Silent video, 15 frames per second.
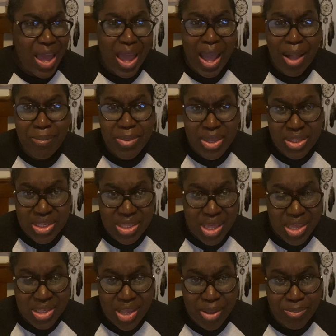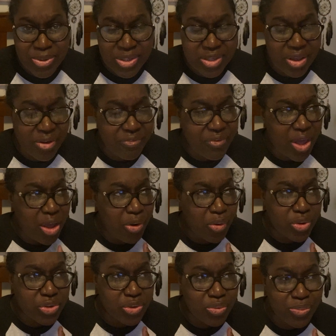I'm into that type of stuff. I
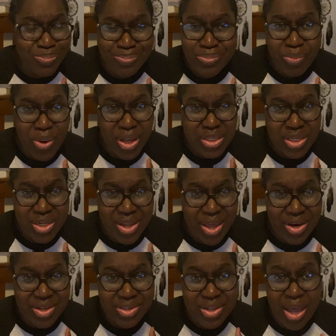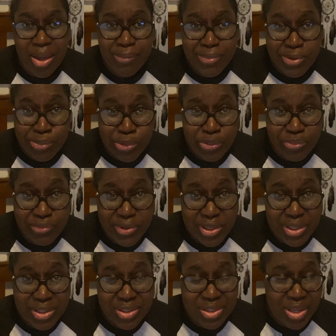also watch a lot of zombie
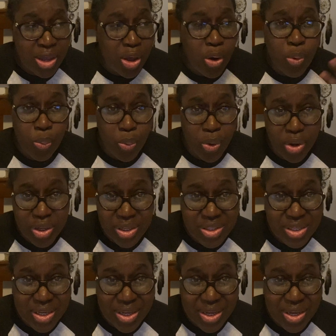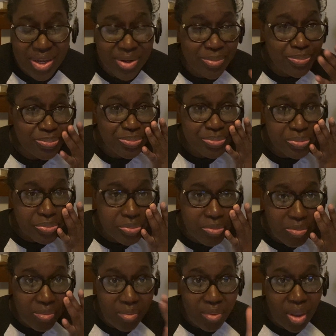movies, Walking Dead,
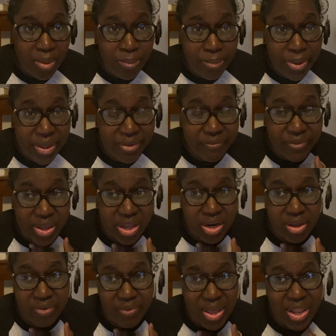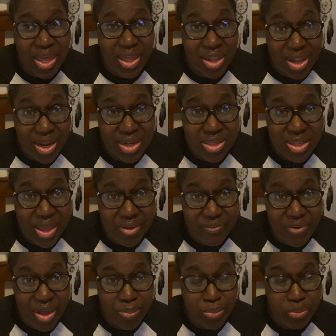big fan of. I like a lot of
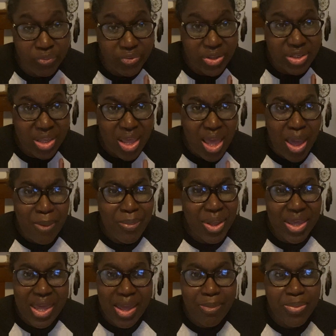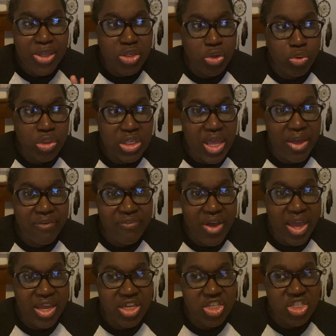sci-fi movies, but it can't be so
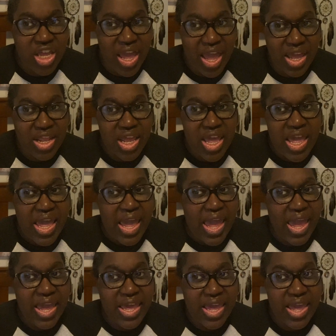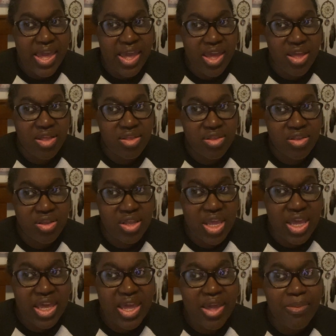sci-fi-ish that it
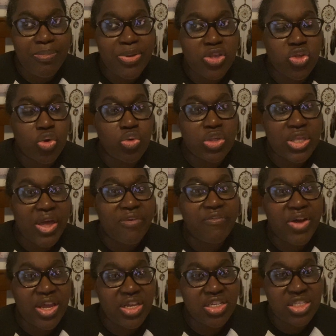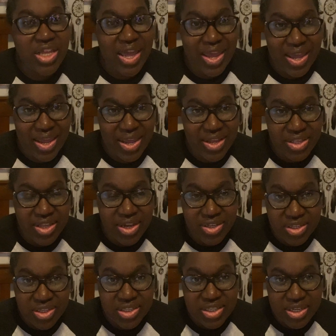can't be so sci-fi-ish that it
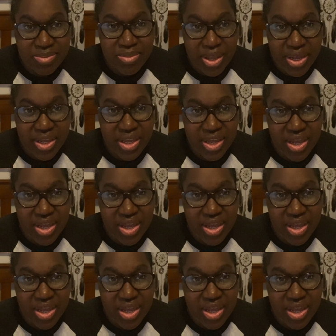doesn't seem like